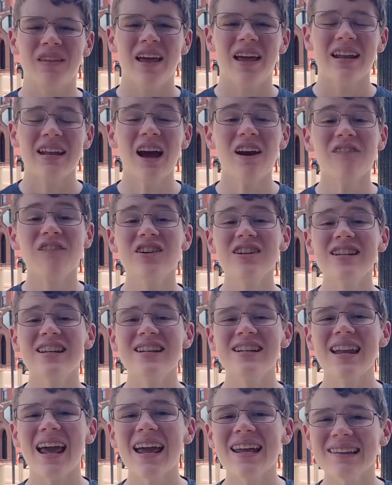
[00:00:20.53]
Now, for
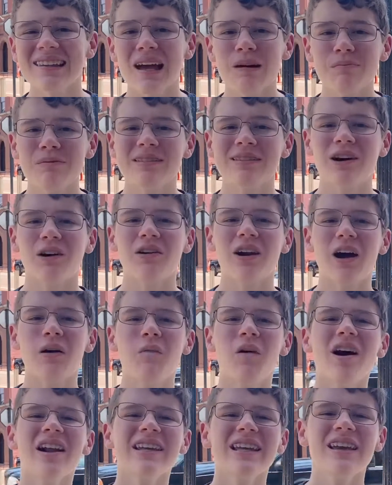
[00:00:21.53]
today's episode, I
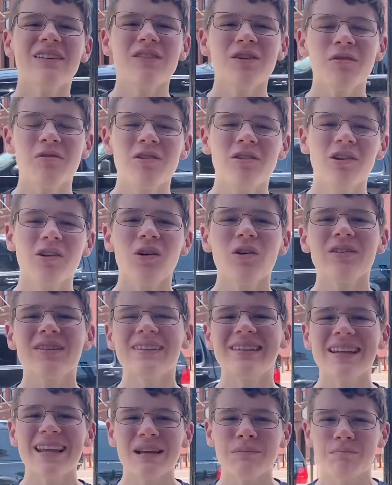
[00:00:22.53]
want to give you a little
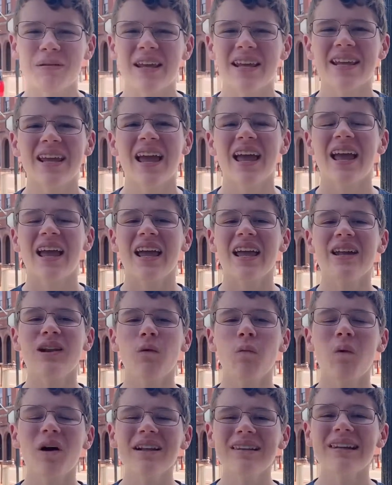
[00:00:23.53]
sneak peek into
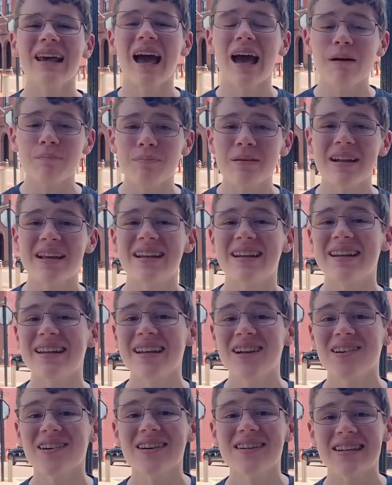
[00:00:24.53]
what's happening
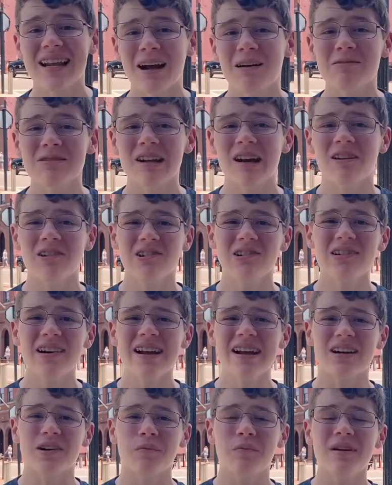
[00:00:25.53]
here in downtown
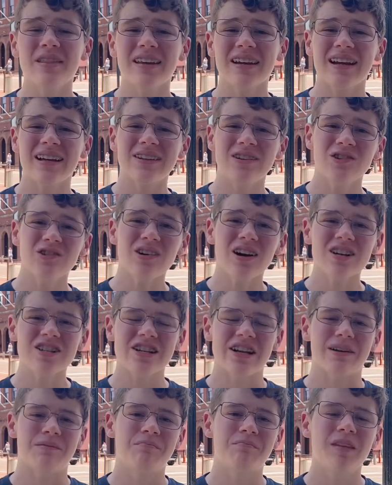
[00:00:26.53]
Greer with the
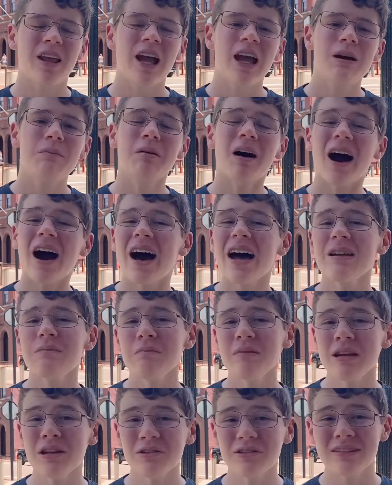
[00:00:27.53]
construction. Behind
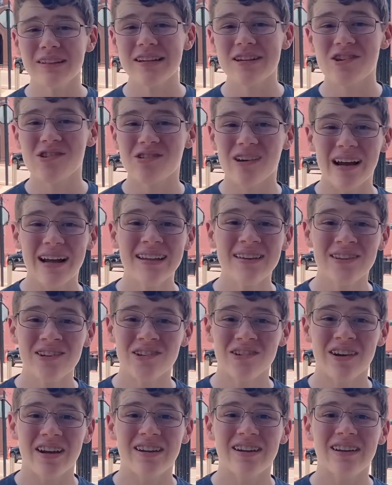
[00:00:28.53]
me, you see Trade
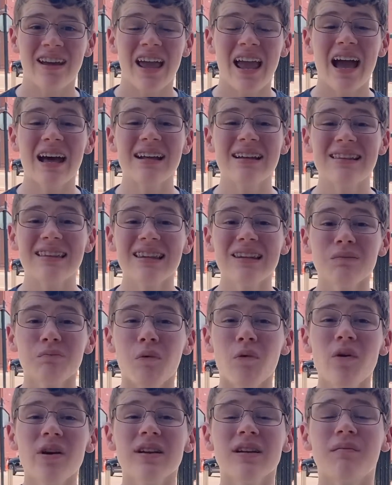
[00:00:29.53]
Street, and at this
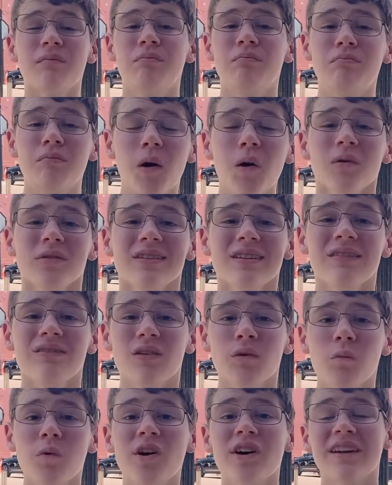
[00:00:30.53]
point, most of
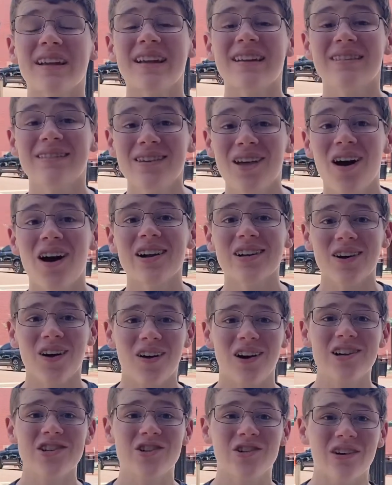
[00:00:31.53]
the work is not
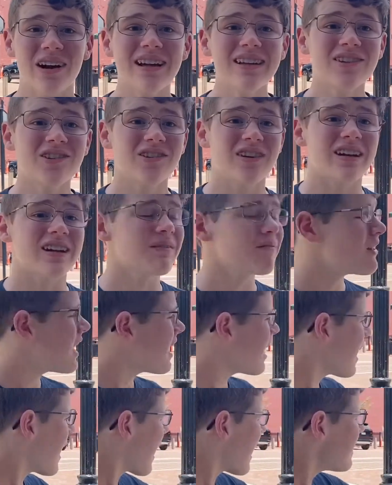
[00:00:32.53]
on Trade Street.
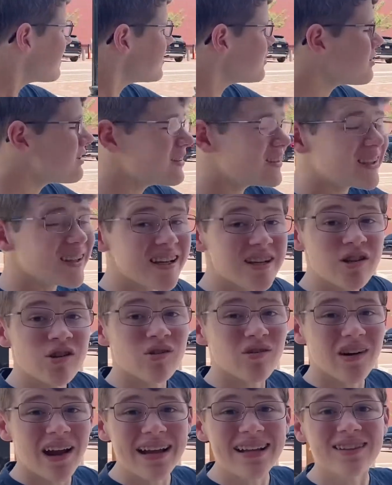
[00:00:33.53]
As you can see,
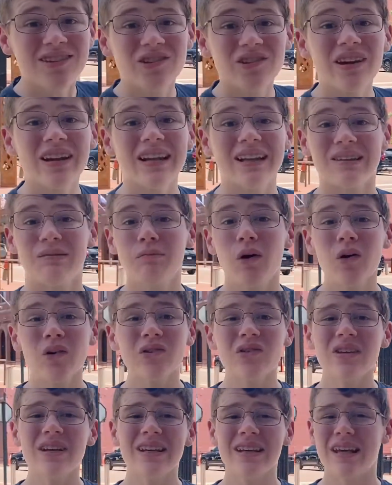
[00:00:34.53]
Trade Street is
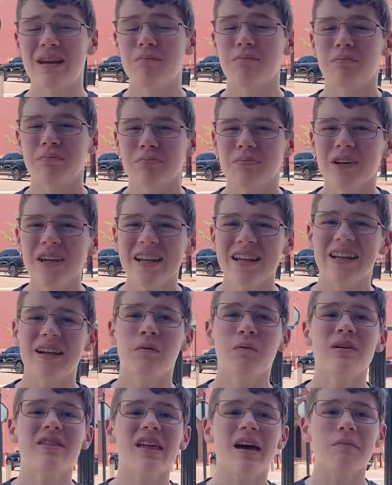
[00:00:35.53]
mostly completed
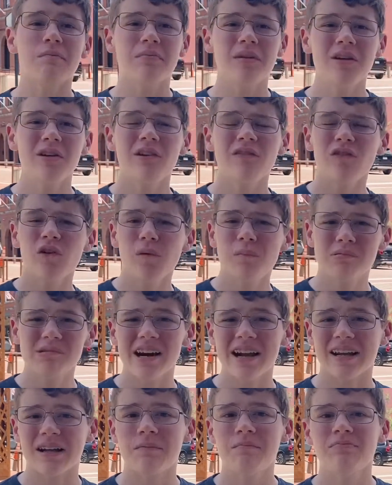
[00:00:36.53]
with that beautiful
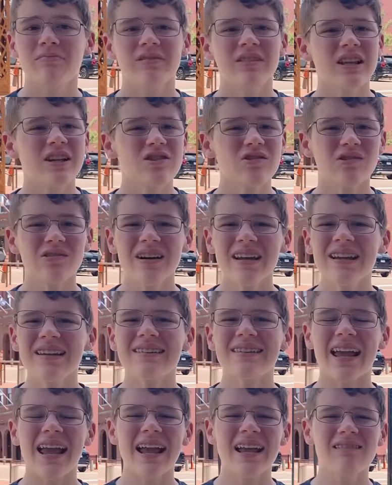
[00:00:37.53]
brick. The trees
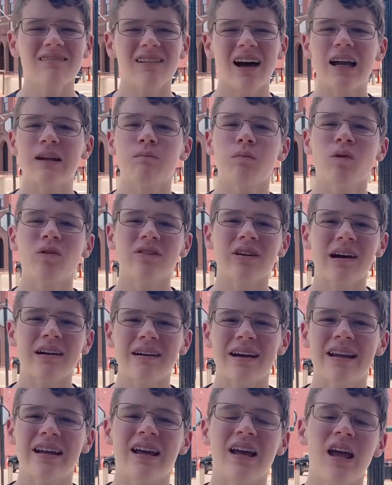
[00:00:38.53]
and light poles are
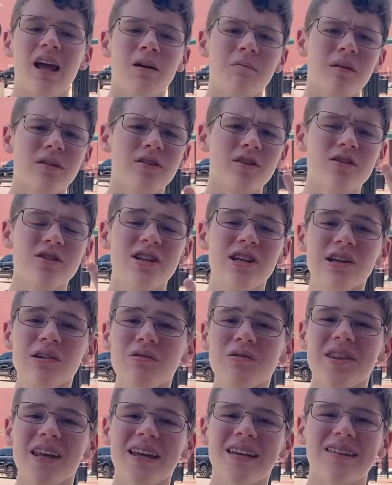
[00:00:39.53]
in, but there are two
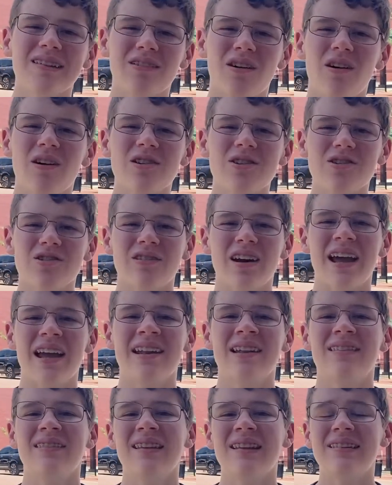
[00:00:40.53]
things along Trade
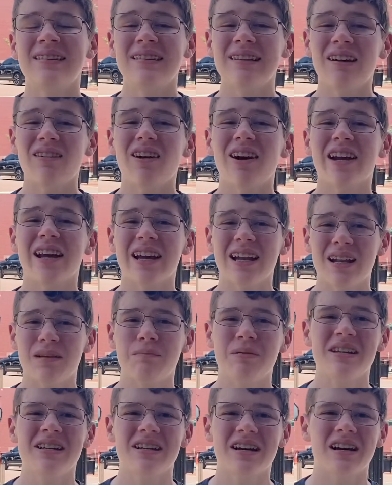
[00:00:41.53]
that still are going to
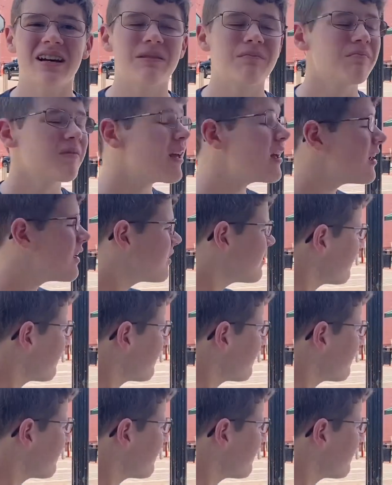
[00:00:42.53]
be done. The